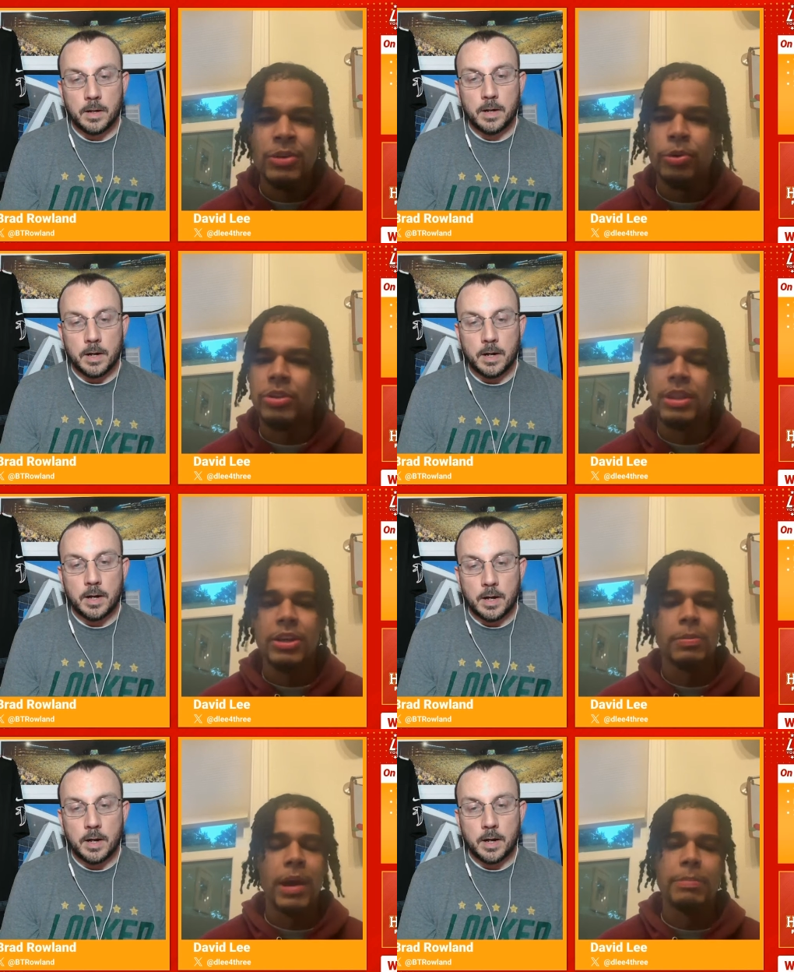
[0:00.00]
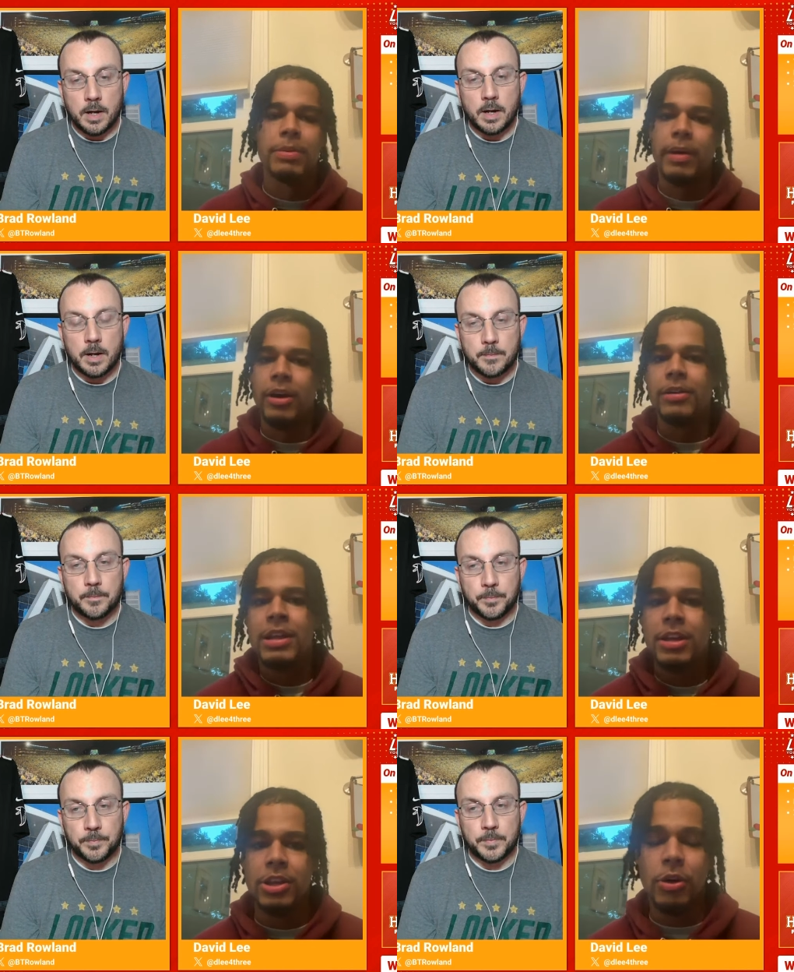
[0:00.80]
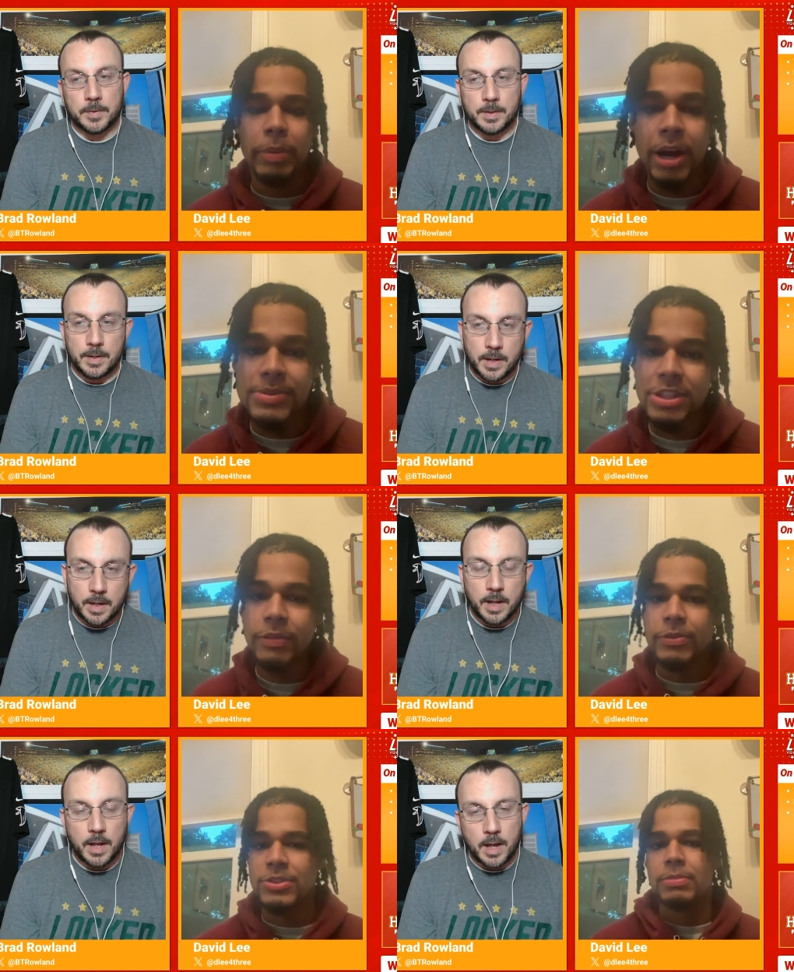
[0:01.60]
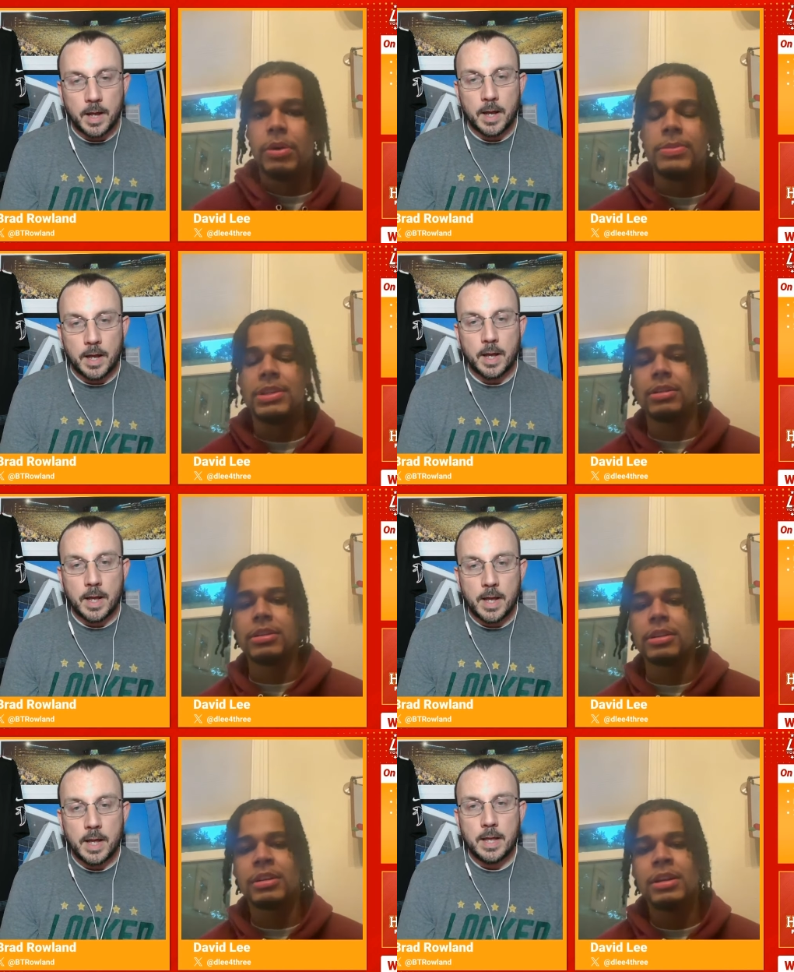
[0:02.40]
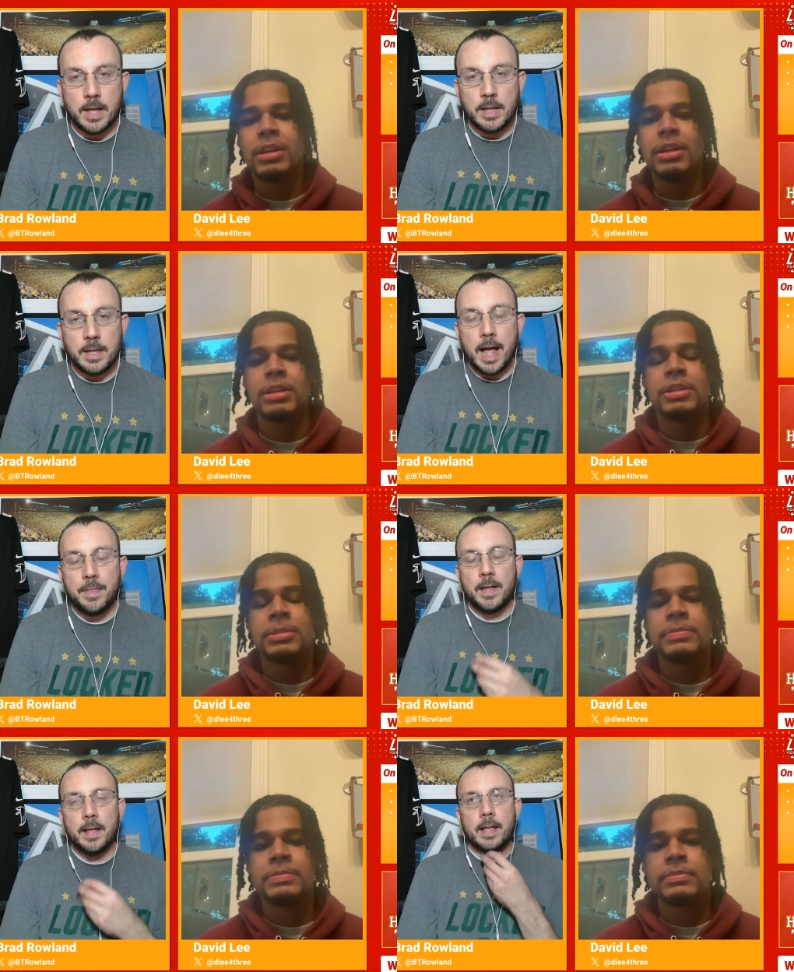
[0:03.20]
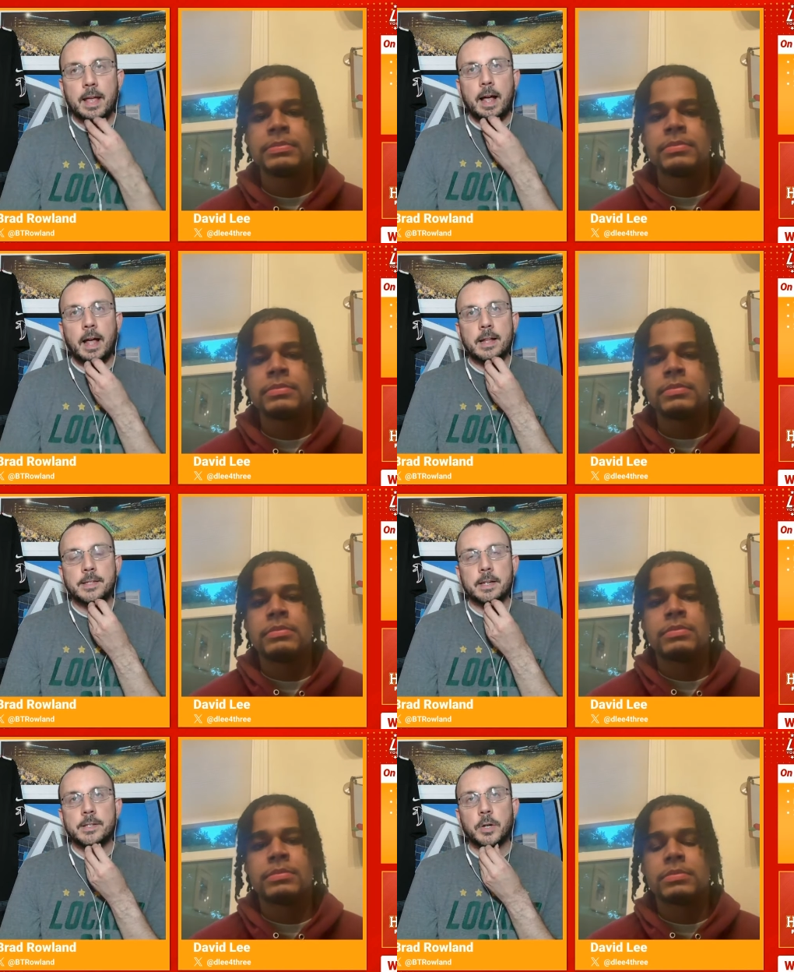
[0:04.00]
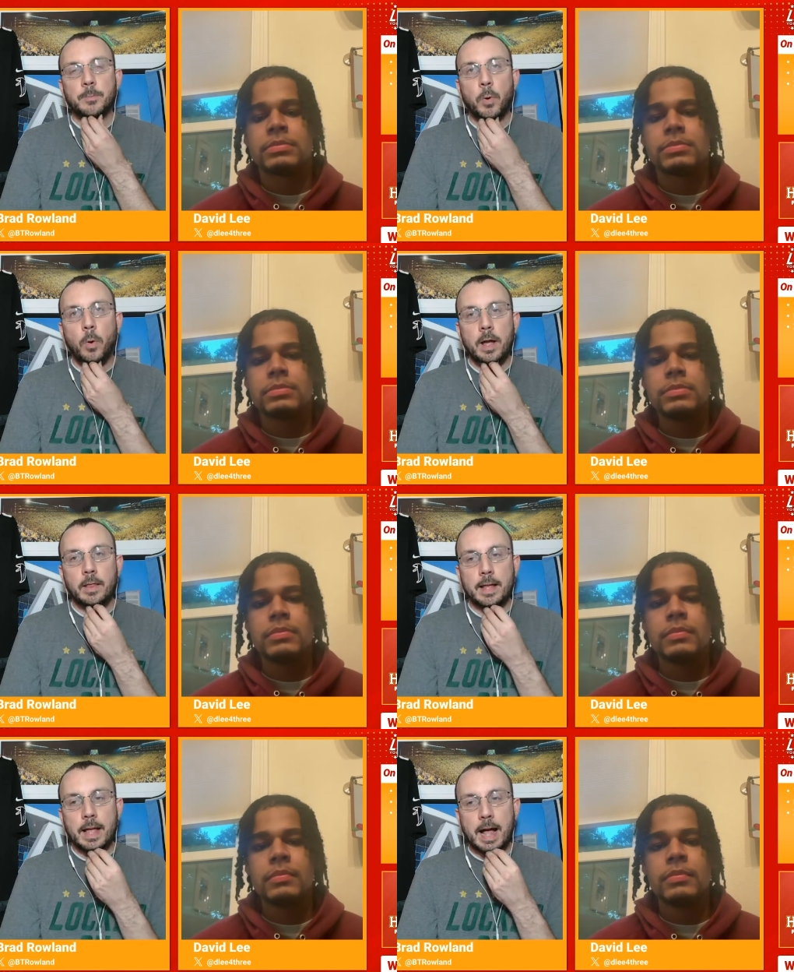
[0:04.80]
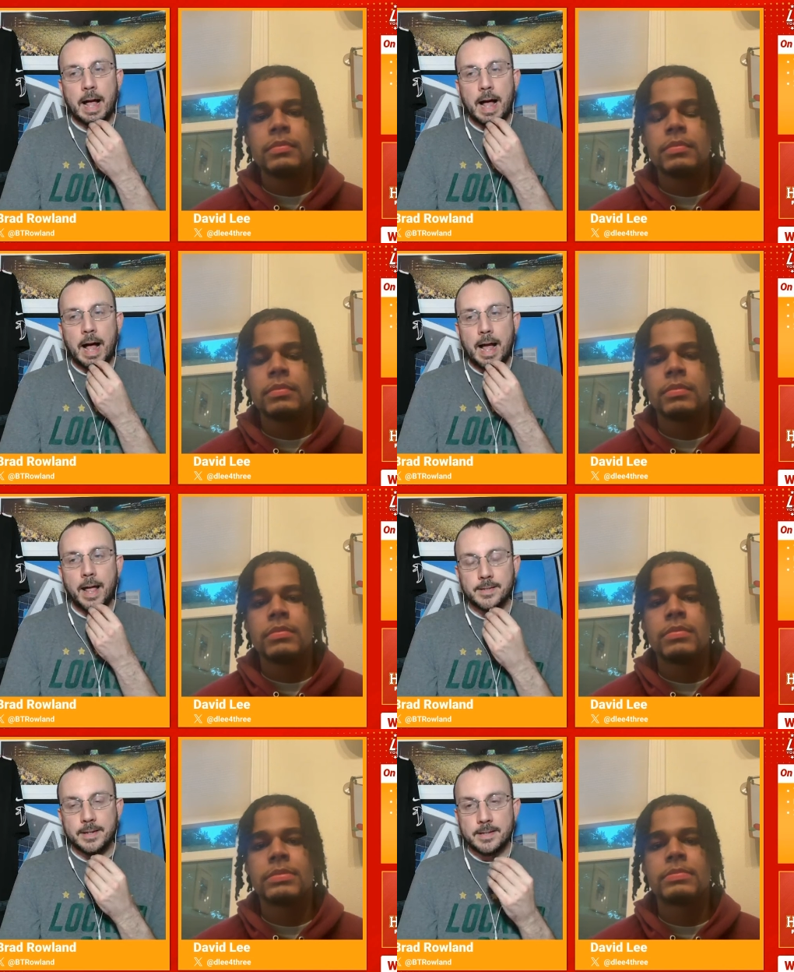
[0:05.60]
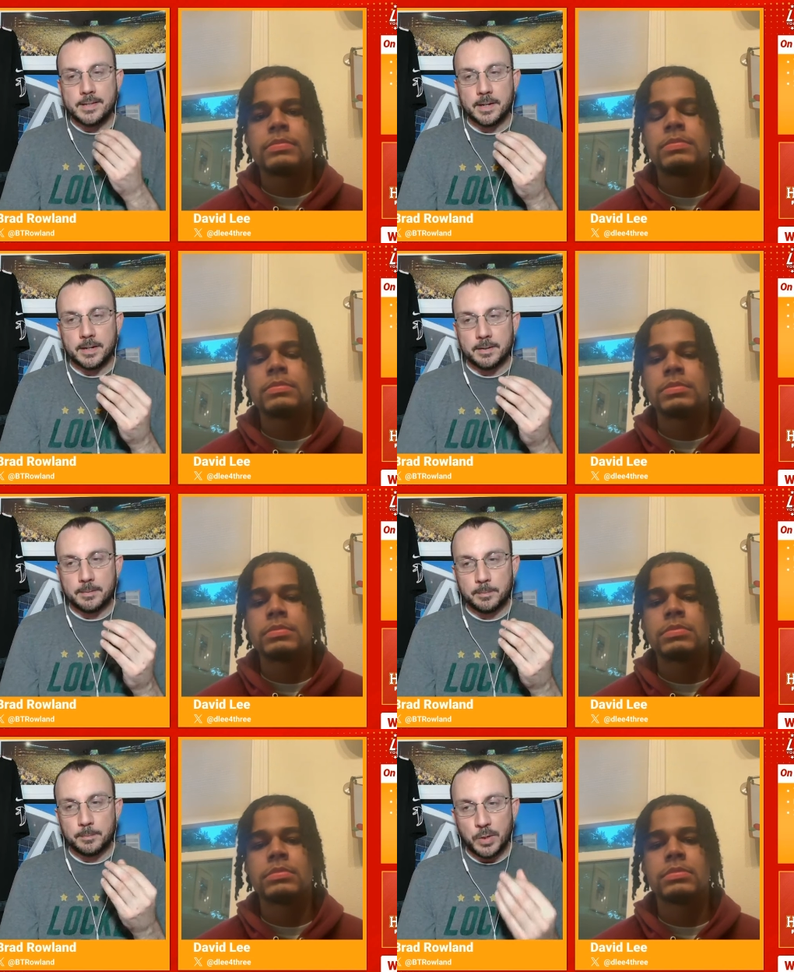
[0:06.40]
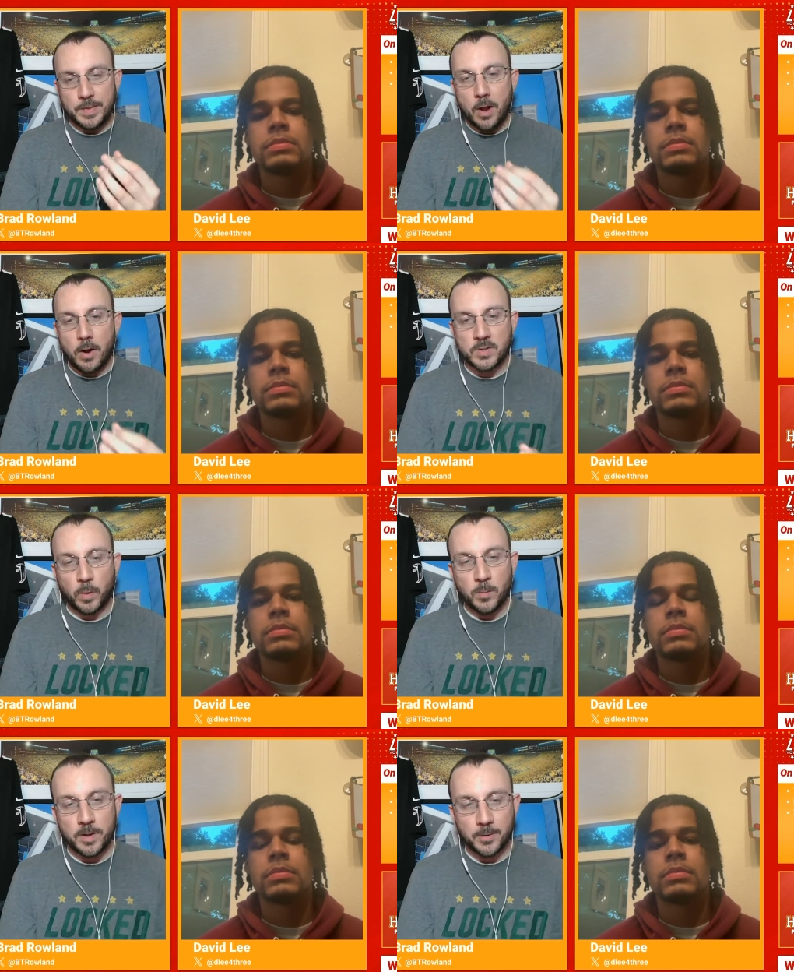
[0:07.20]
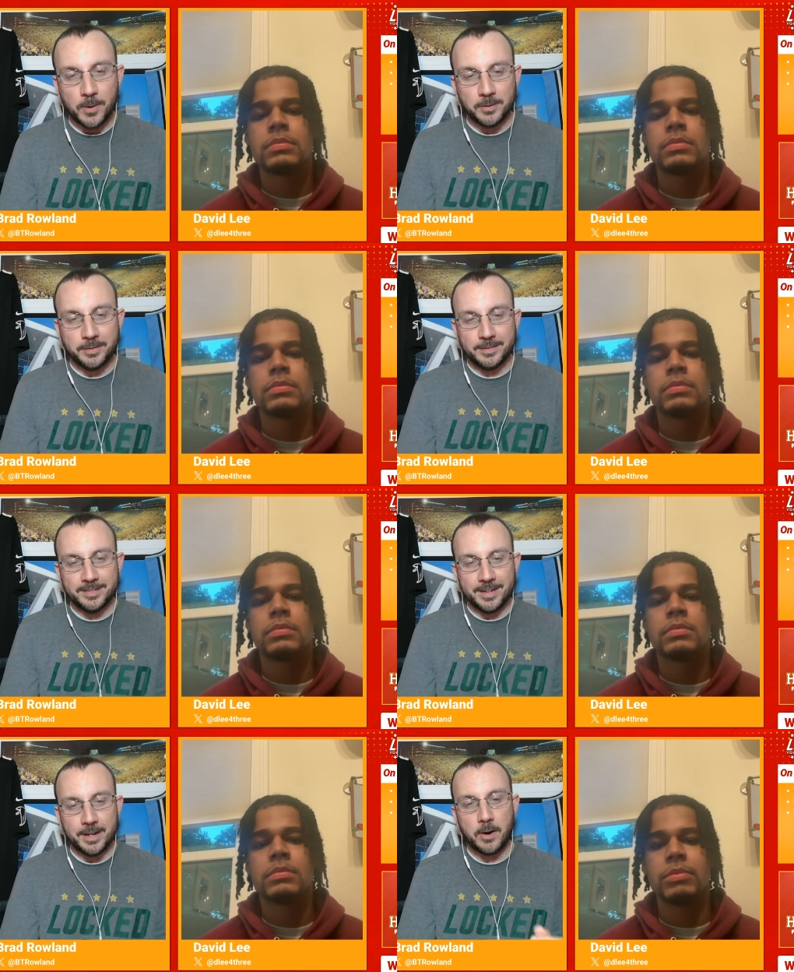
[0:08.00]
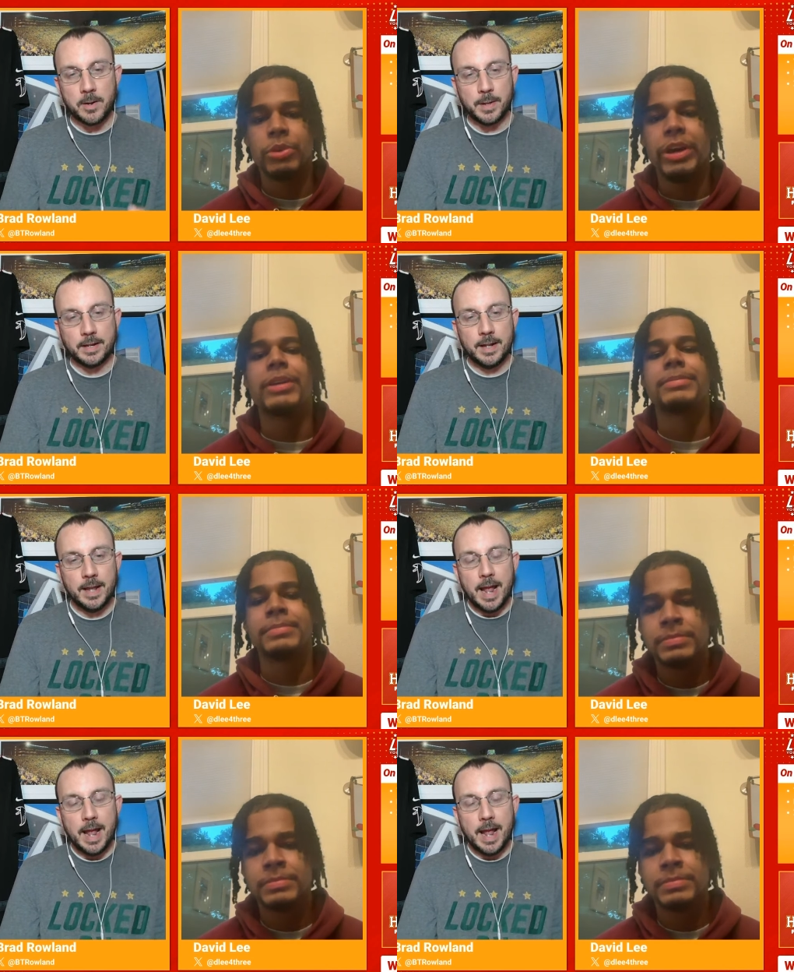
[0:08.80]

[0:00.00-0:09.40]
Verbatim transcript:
Speaker 1: or do you think he might be, by, you know, by himself in some moments out there?
Speaker 2: Yeah, I think it's it's a good point. Like I hesitate to put that on a 21 year old. You know what yeah. I mean?